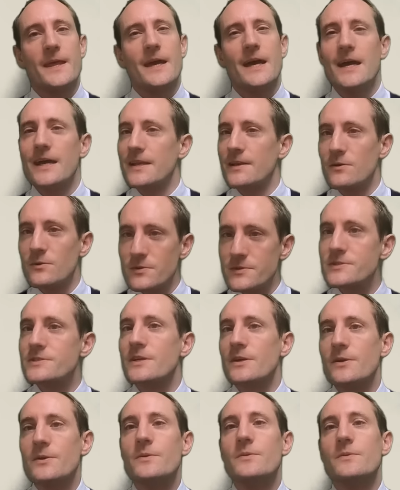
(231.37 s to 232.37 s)
And
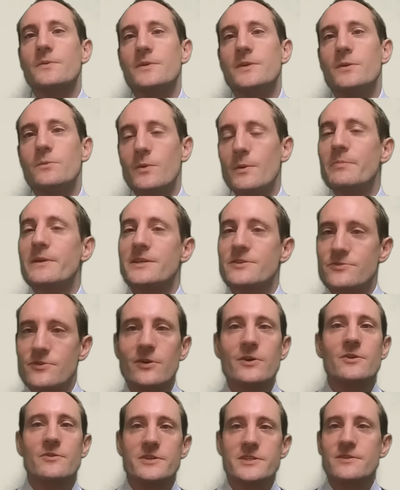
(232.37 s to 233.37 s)
also, you will be
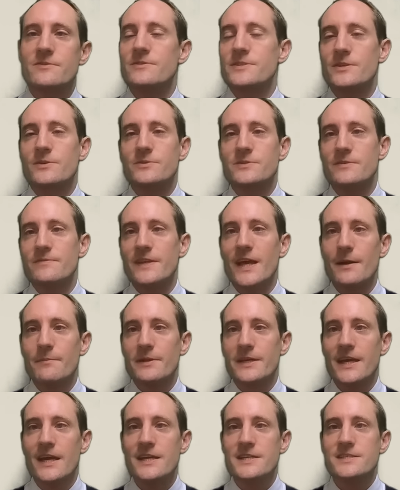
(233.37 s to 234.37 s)
stronger as a result of the
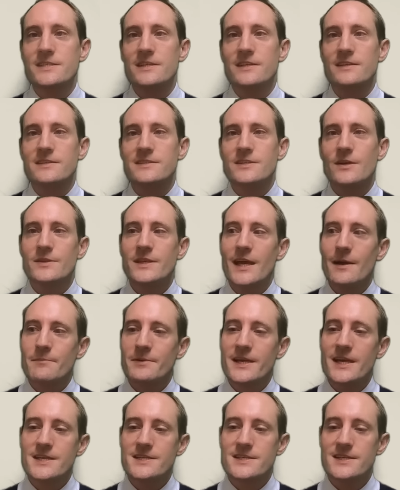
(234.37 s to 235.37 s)
application. So the
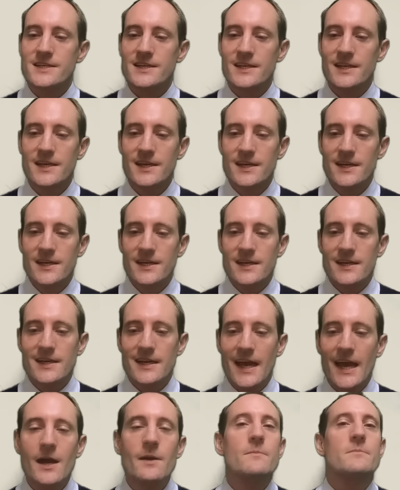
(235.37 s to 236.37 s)
application
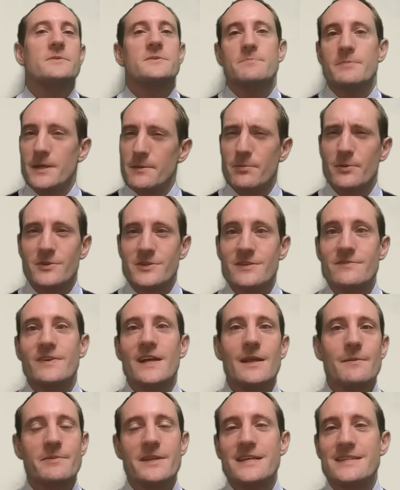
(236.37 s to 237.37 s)
helps people
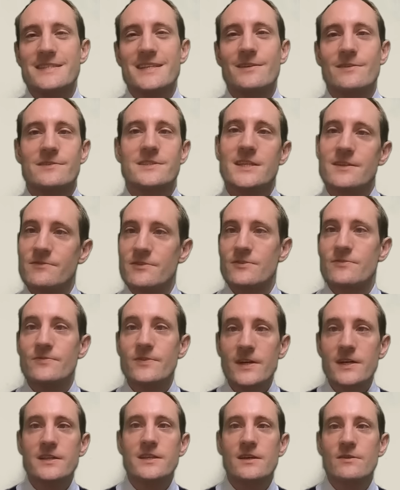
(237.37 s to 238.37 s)
develop their skills even
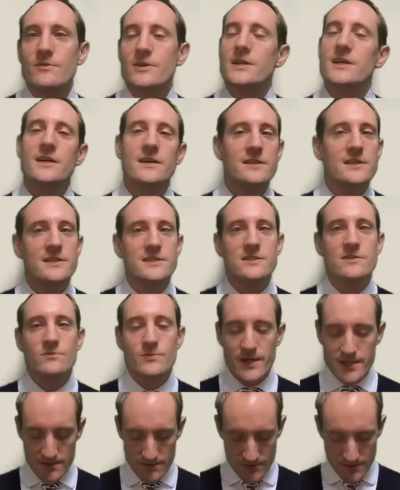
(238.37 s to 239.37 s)
further, regardless of
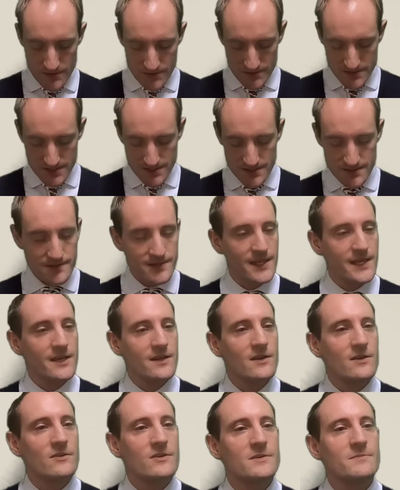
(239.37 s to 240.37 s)
whether or not they
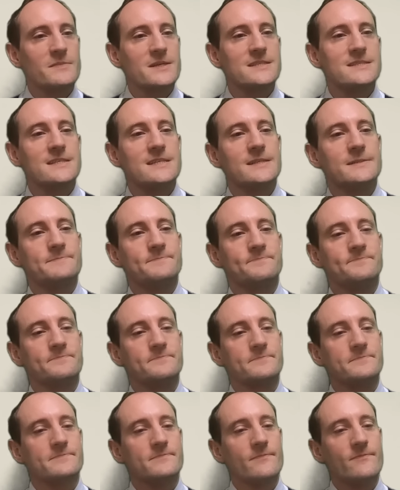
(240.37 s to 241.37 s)
are admitted.
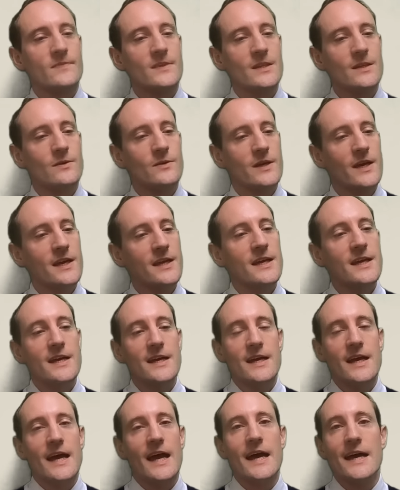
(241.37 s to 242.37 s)
Okay,
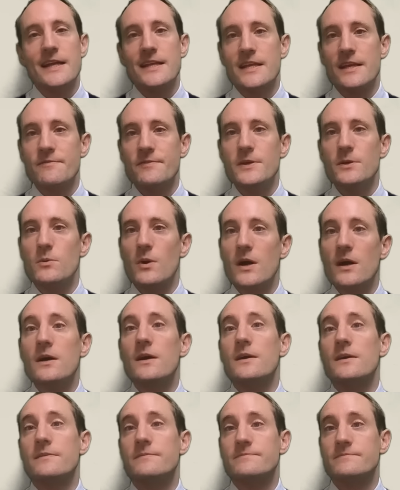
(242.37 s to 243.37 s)
and if you
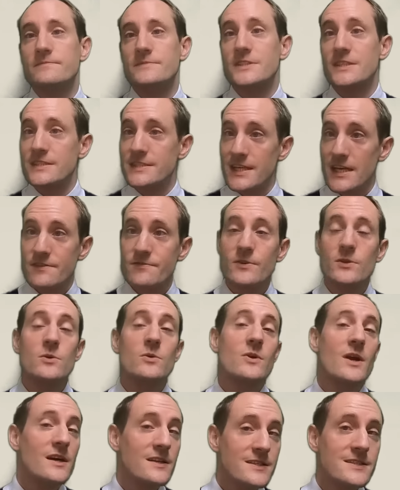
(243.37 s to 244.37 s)
are successful
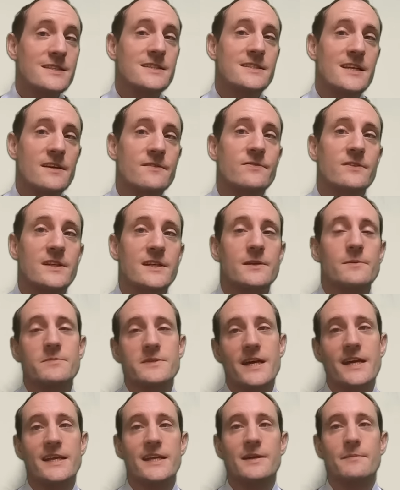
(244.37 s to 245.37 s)
or unsuccessful in
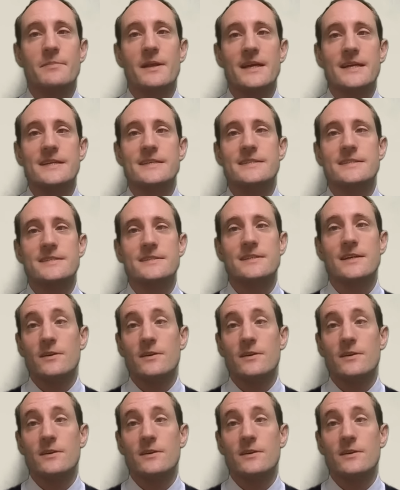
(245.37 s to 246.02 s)
obtaining a place